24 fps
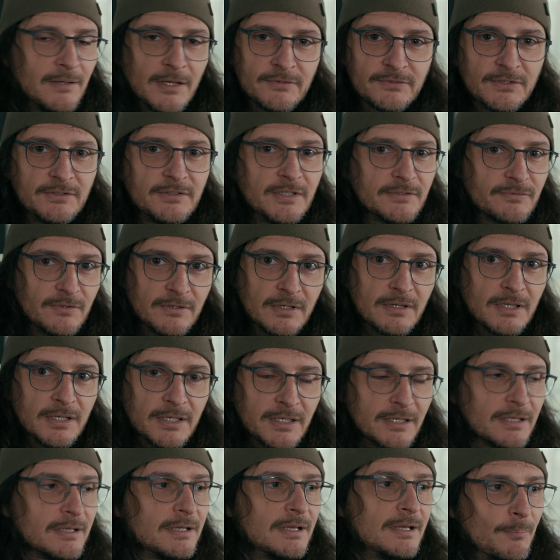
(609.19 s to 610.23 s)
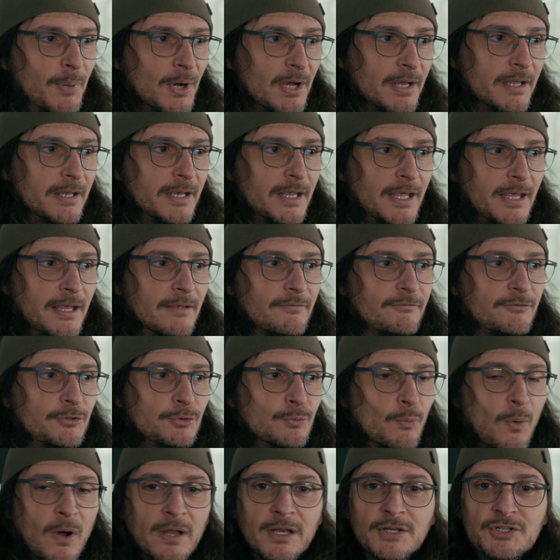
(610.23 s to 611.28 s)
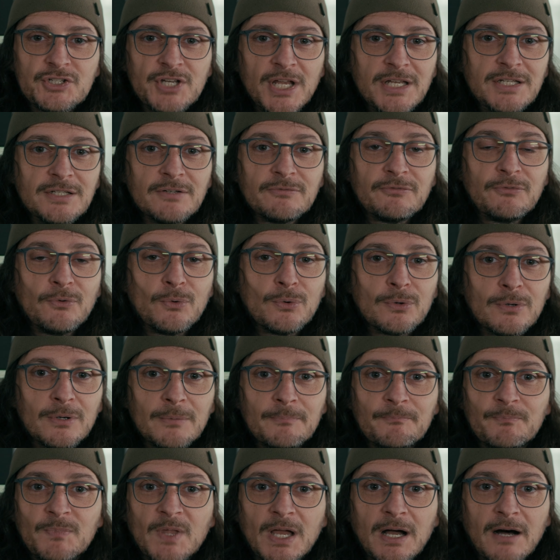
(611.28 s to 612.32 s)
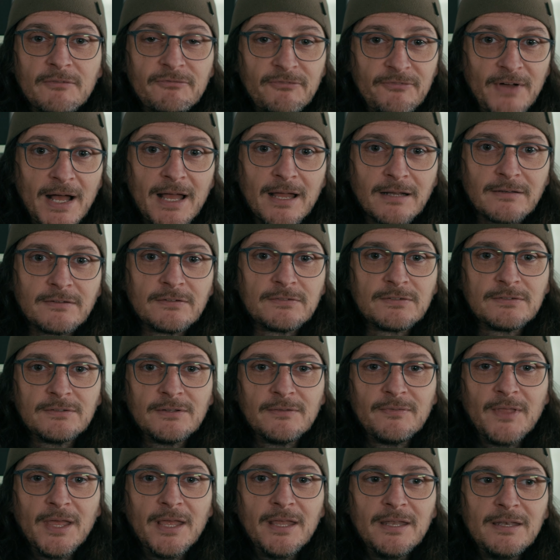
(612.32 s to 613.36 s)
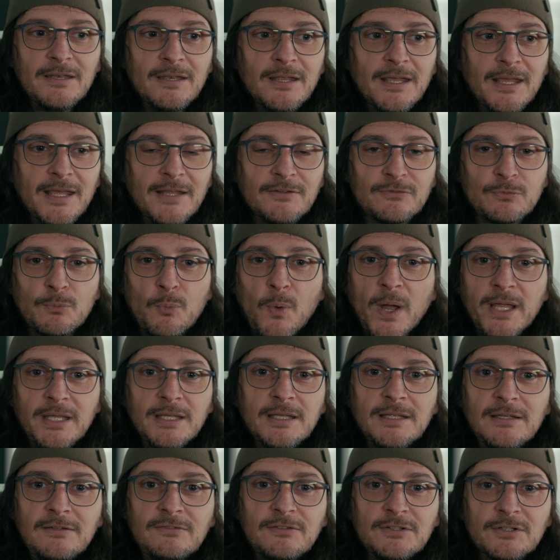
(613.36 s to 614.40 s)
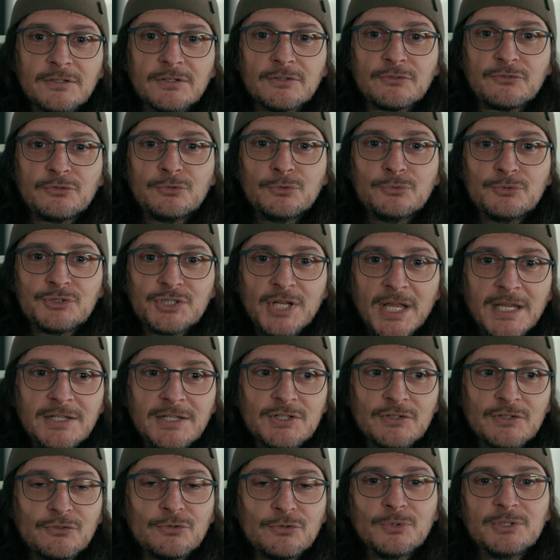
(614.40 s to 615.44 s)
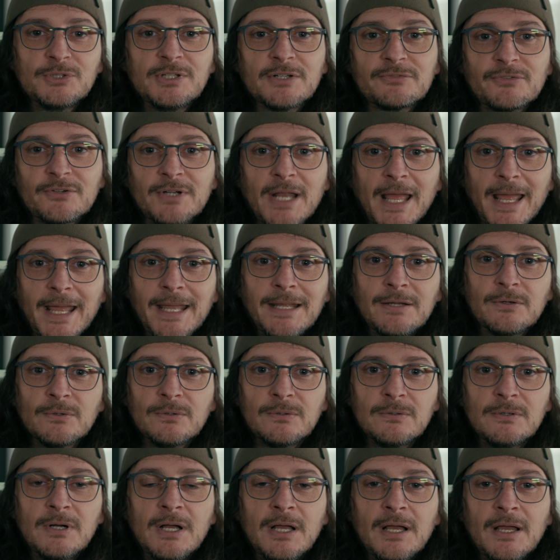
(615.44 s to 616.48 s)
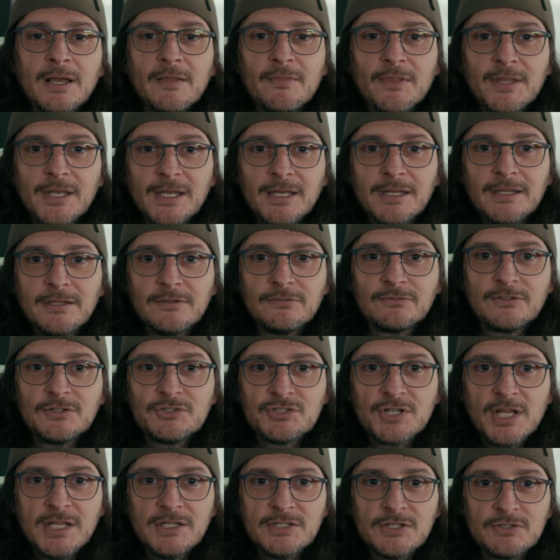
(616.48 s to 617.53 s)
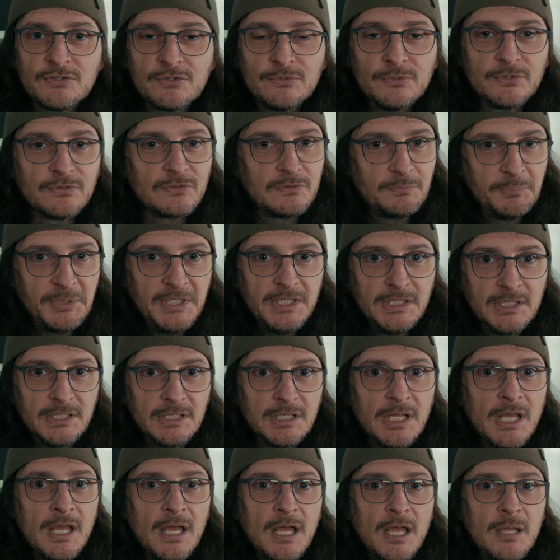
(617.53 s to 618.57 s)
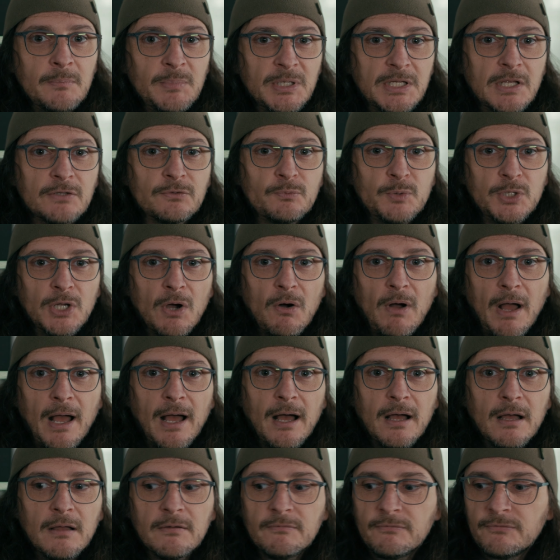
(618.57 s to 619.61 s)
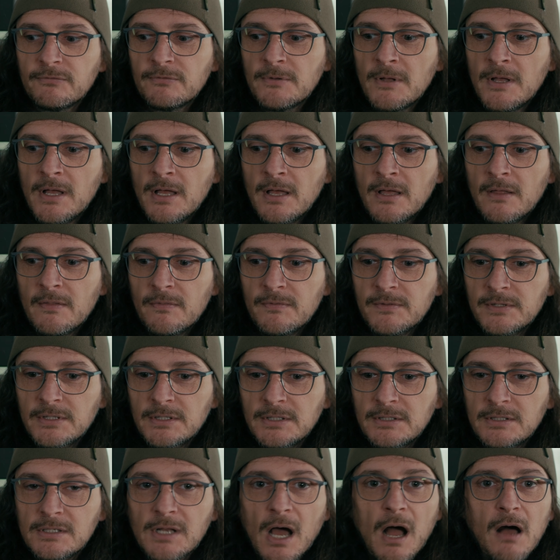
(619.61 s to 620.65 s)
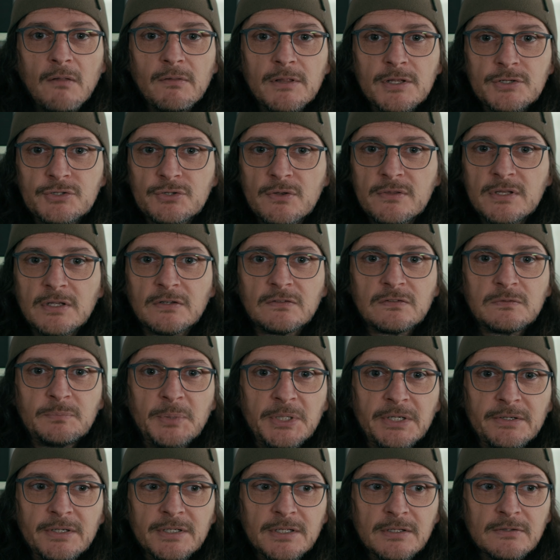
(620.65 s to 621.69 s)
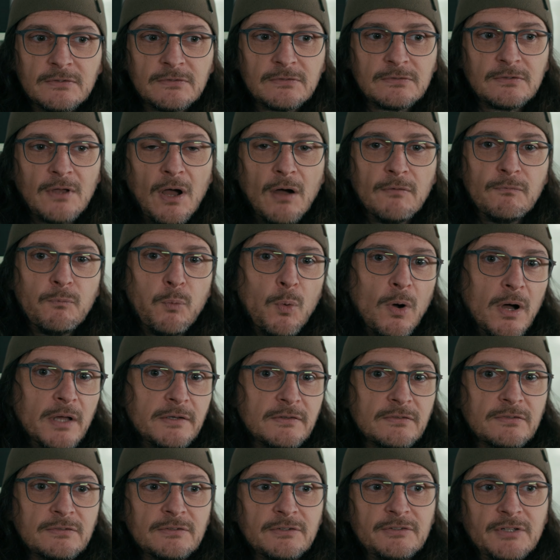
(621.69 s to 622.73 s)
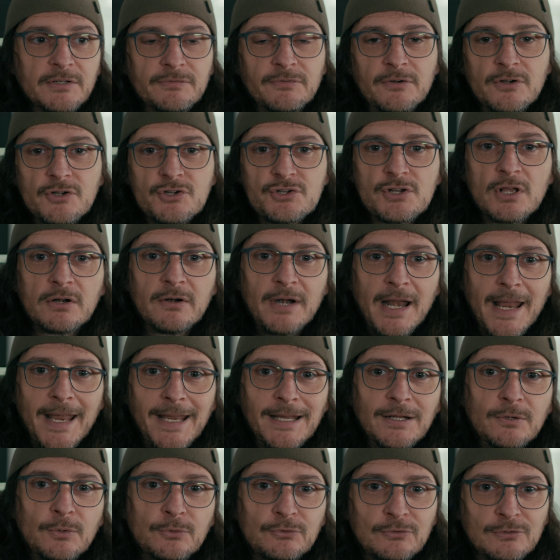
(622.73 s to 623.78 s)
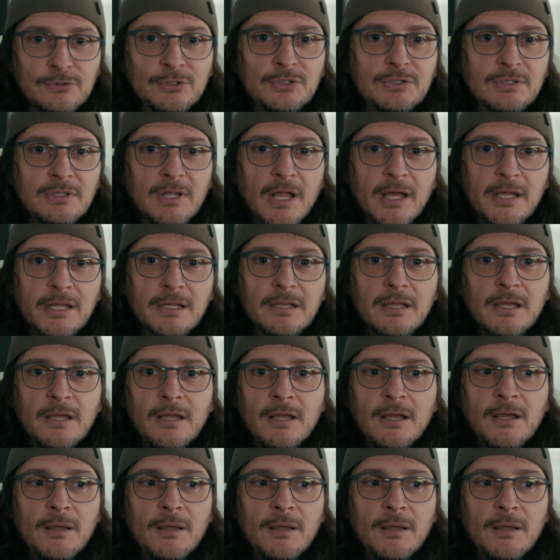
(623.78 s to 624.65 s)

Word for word: That's a different thing. But if you want to change it for effect, then it's way easier to change it to a different angle than it is to change it to a speed, because we all have the knowledge or the experience of what different shutter angles look like